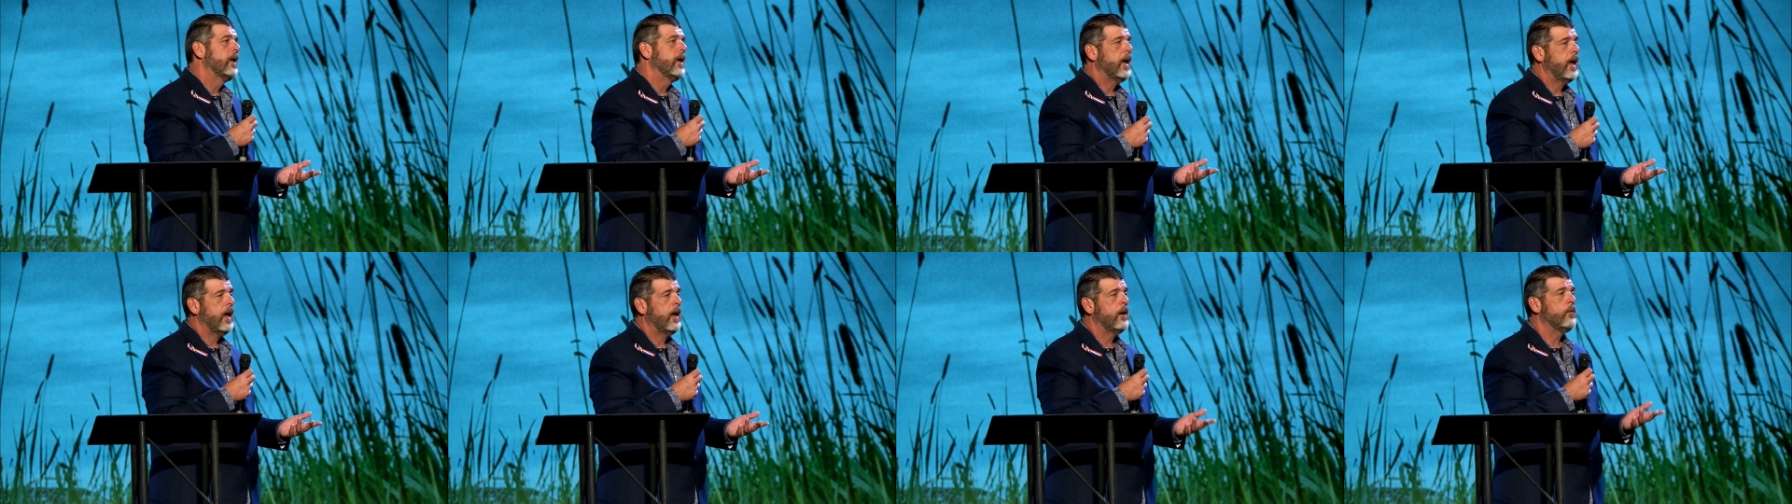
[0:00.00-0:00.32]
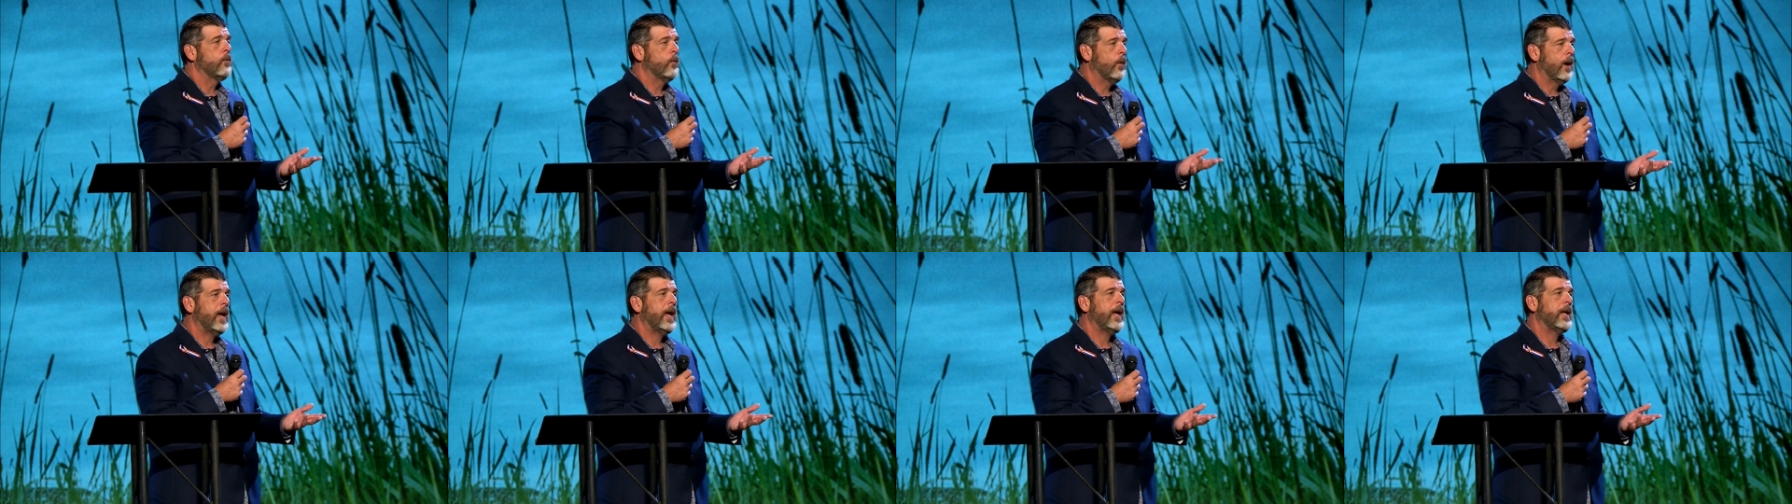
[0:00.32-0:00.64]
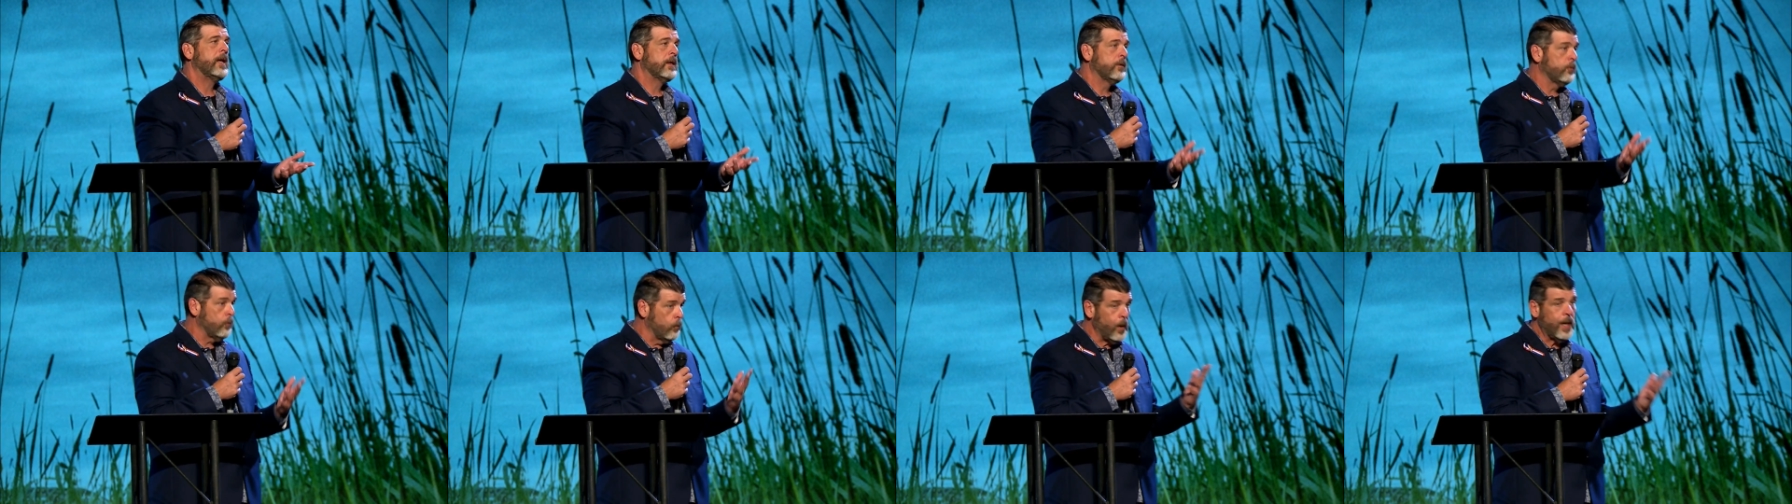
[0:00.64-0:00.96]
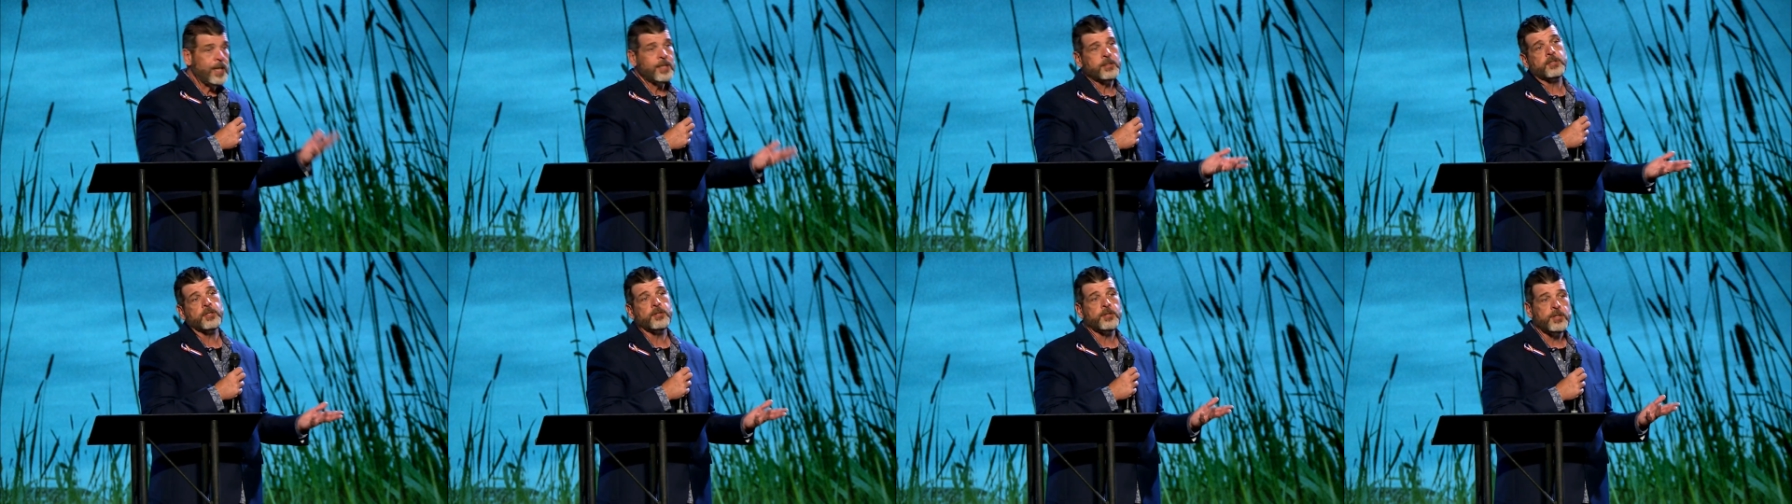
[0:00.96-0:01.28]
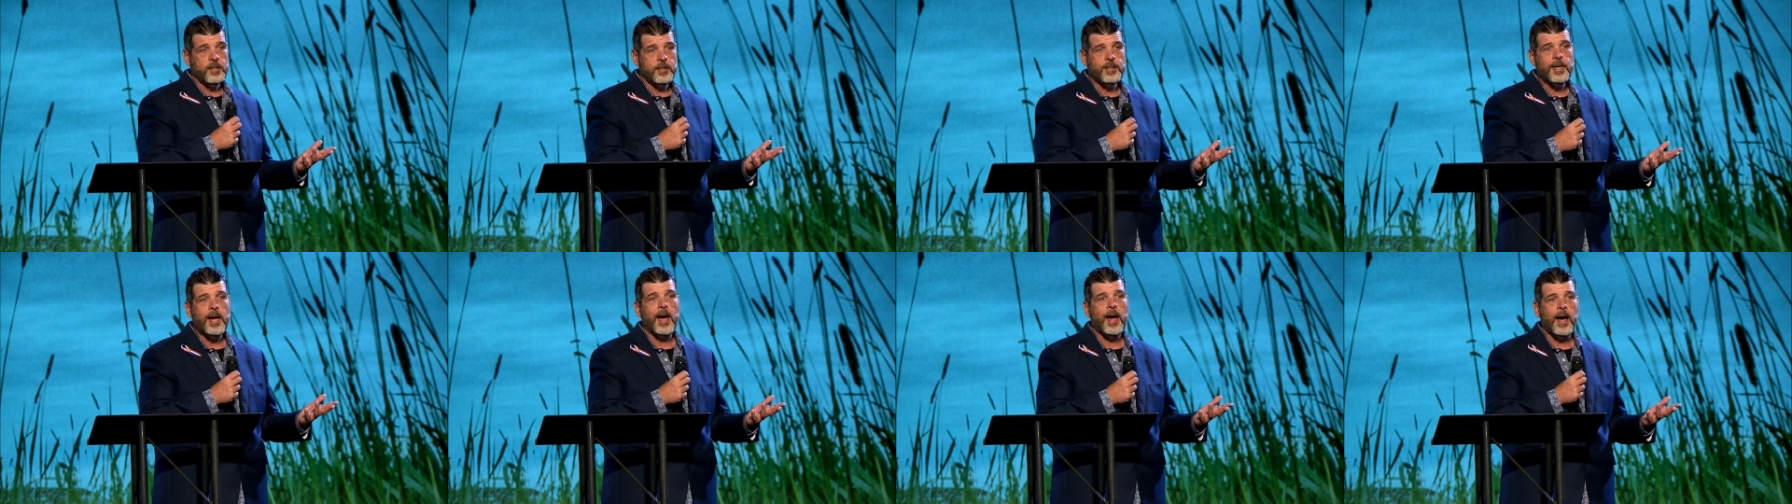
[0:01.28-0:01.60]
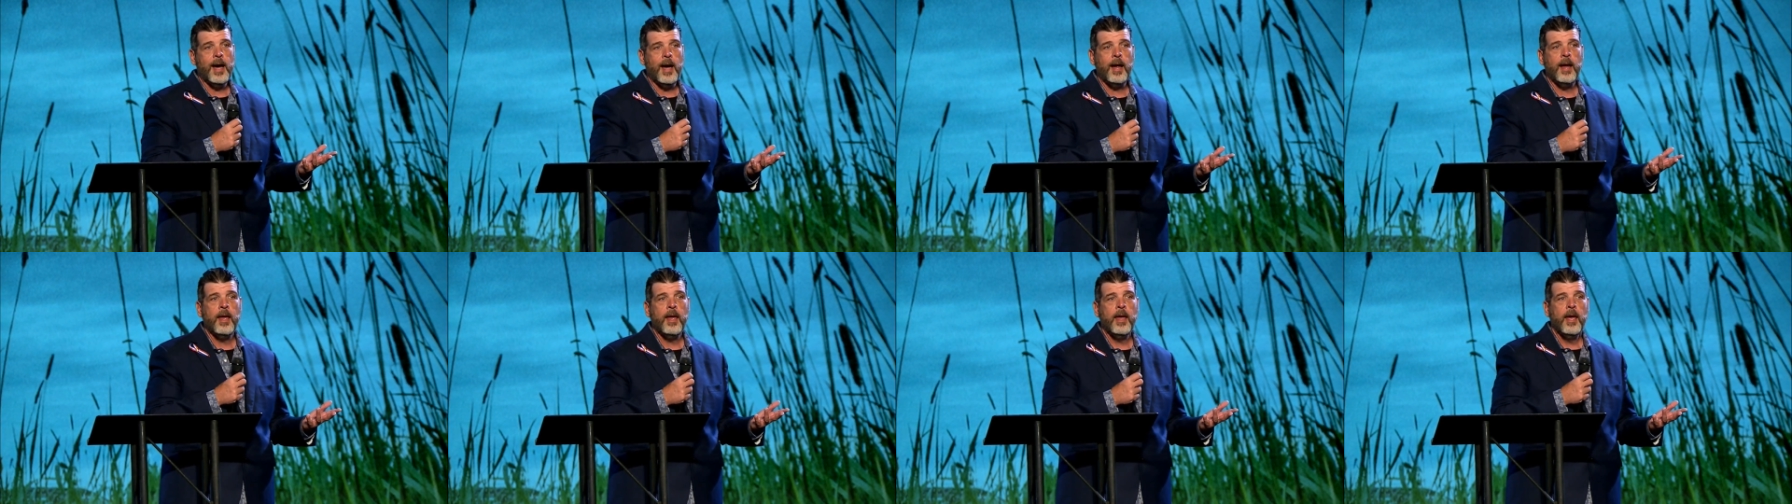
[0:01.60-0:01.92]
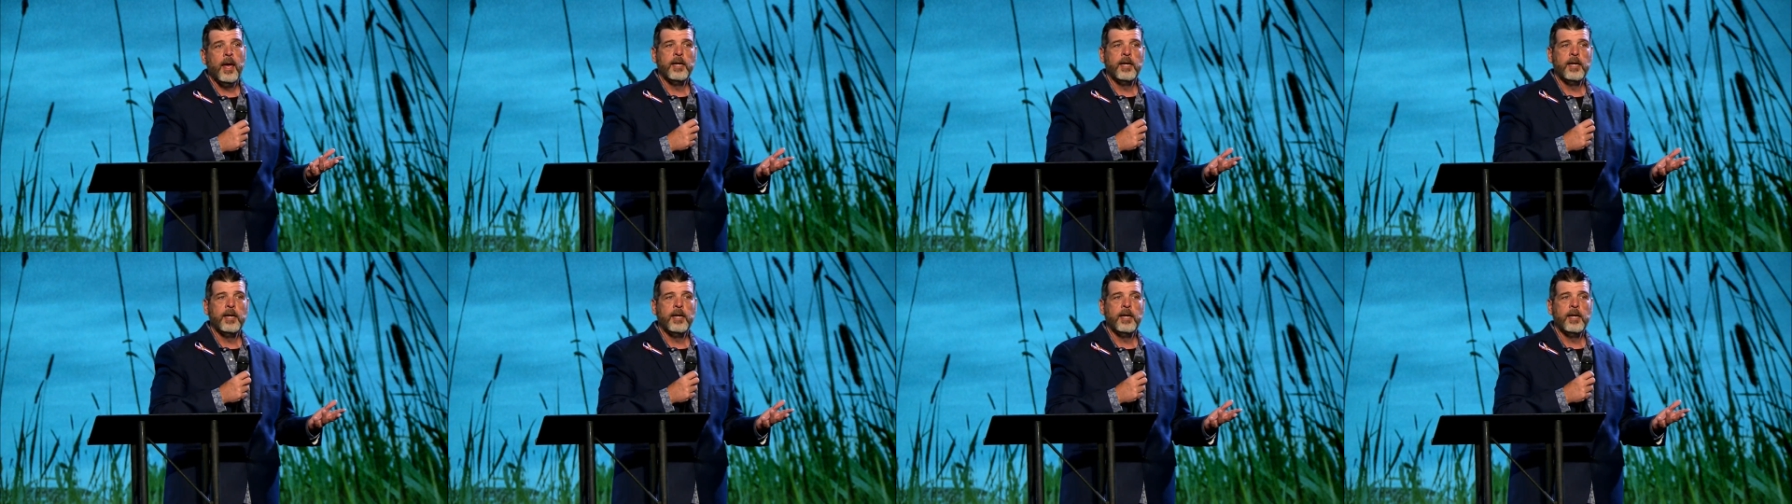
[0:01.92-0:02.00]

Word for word: and wait and wait until you die